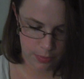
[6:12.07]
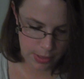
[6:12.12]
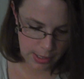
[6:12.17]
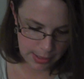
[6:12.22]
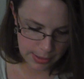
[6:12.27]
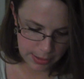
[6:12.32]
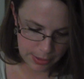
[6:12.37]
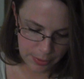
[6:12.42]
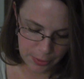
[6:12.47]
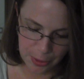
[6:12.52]

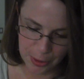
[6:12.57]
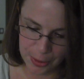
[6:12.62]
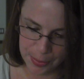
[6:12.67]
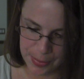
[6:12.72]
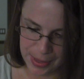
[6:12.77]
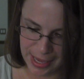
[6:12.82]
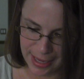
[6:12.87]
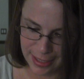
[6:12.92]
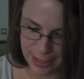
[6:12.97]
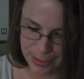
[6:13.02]
that's the wrong
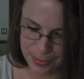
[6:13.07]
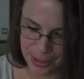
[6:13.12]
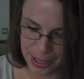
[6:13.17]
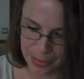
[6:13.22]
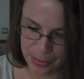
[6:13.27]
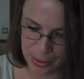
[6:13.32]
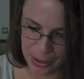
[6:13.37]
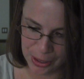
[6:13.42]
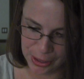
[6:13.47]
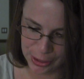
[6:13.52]
page, my
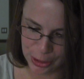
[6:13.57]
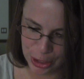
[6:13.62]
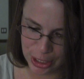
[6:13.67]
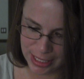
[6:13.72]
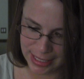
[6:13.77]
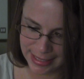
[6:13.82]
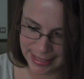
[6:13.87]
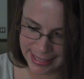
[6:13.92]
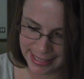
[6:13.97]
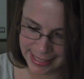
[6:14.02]

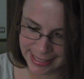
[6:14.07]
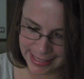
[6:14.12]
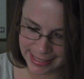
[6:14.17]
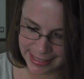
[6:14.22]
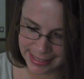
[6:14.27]
apologies.